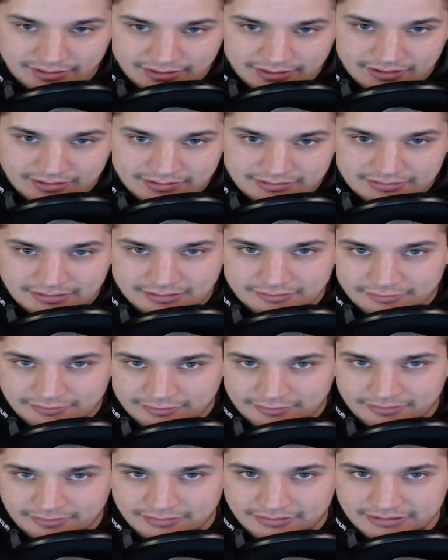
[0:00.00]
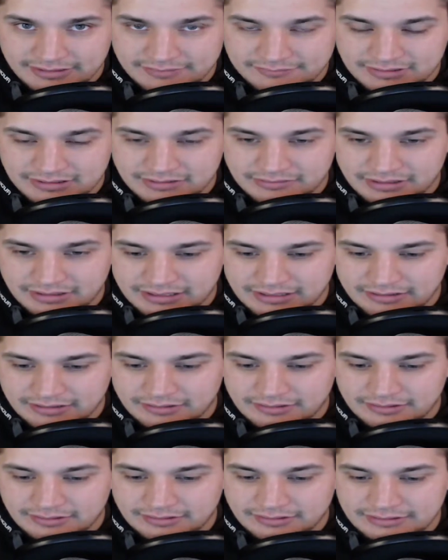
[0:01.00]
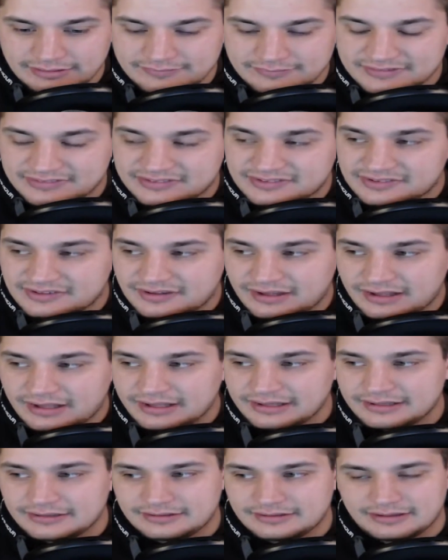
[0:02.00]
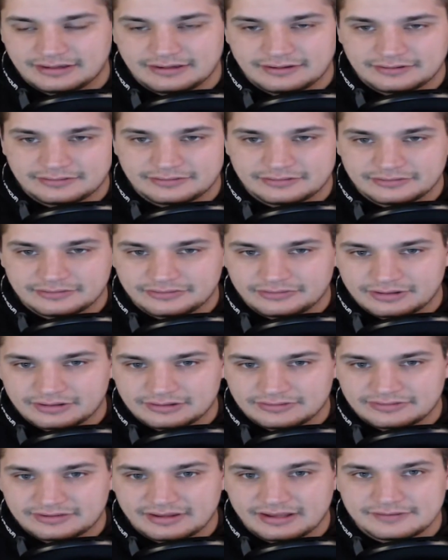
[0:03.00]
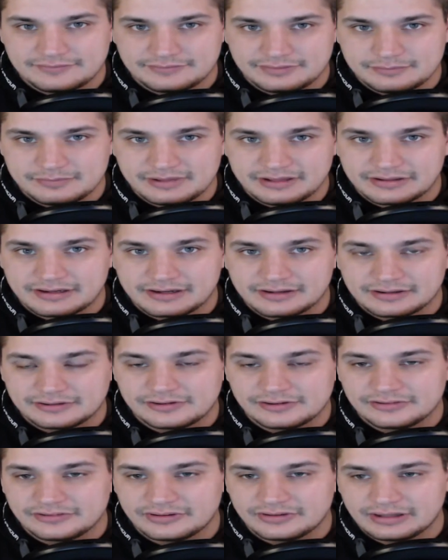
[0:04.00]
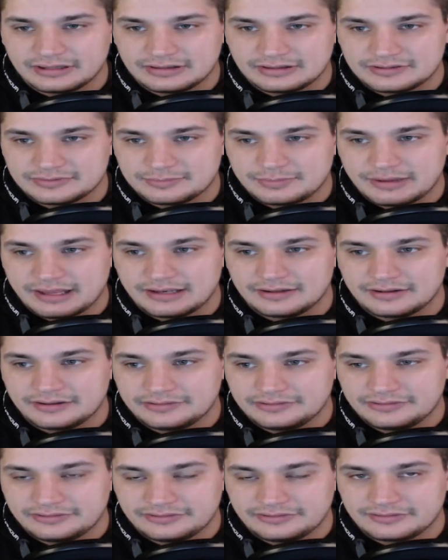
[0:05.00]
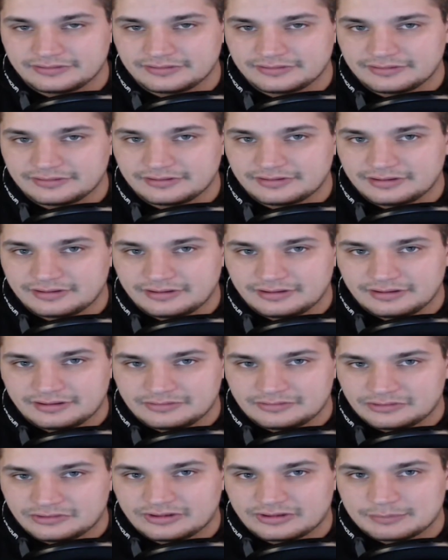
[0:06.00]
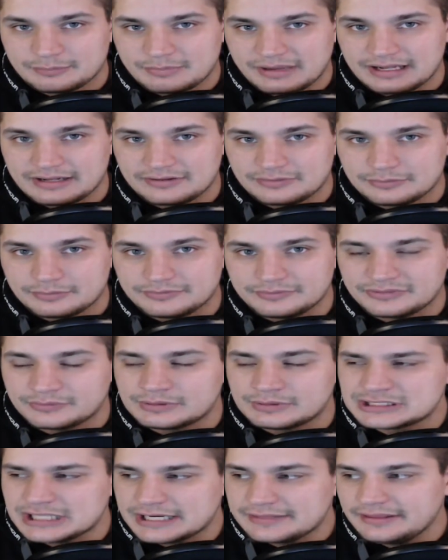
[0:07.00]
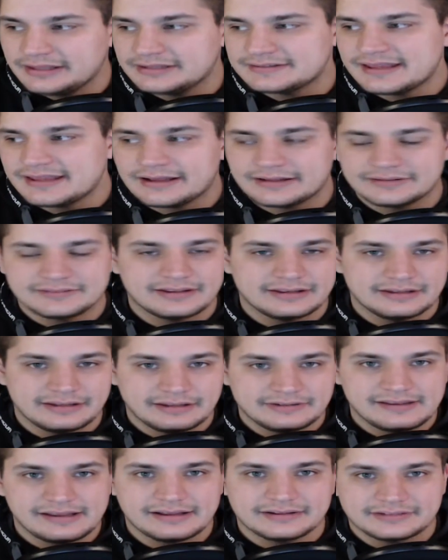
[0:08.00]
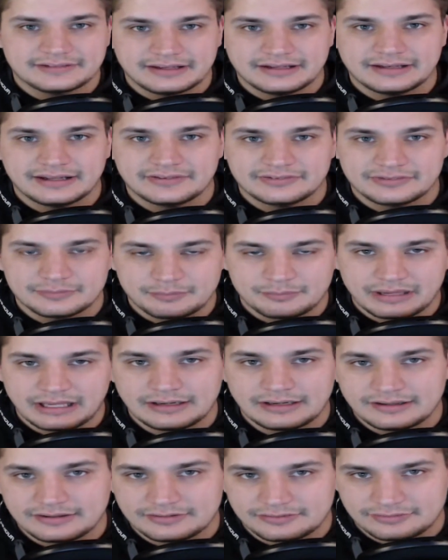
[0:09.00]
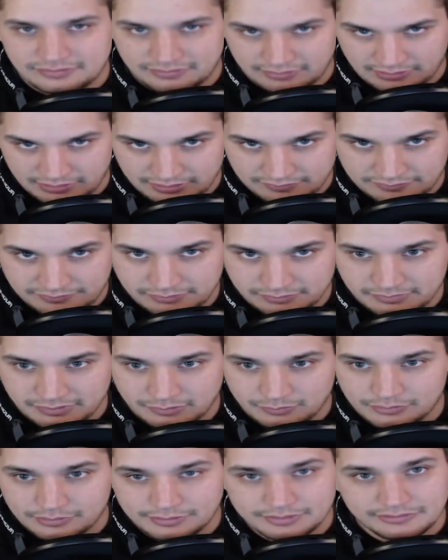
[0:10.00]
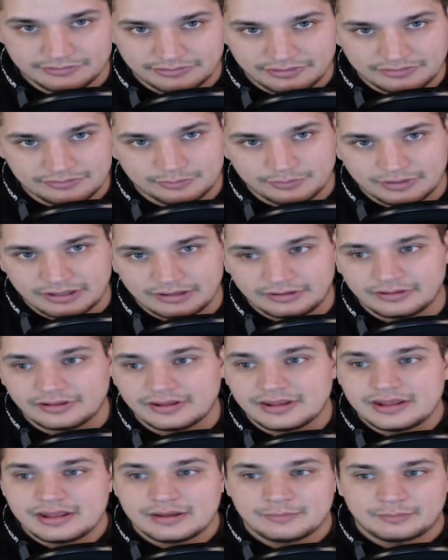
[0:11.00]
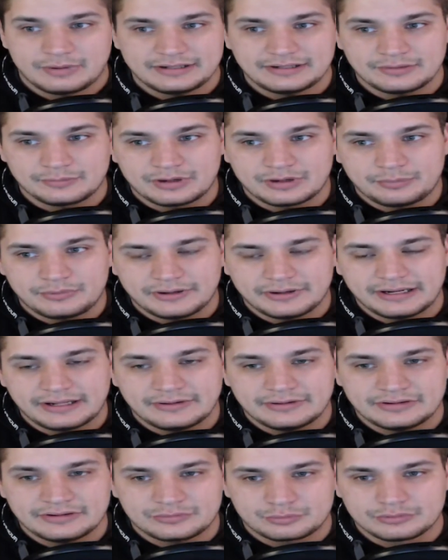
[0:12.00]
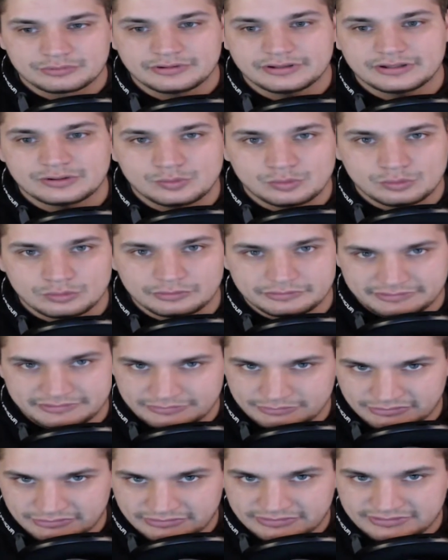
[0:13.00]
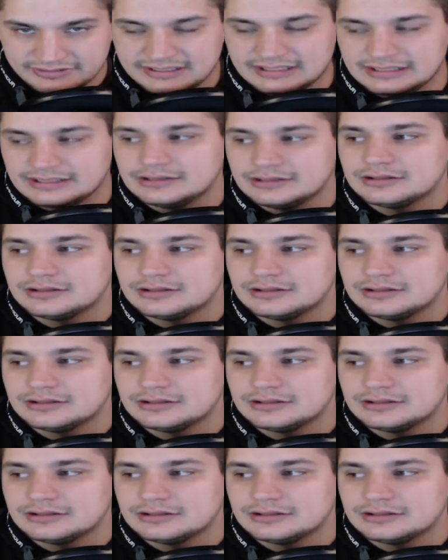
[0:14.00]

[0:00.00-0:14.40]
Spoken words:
not her, even like even side characters, like side female characters get this badass. Just like badass moments, which I think Attack on Titan has some badass female warriors as well. But I did want to point out it's really cool to see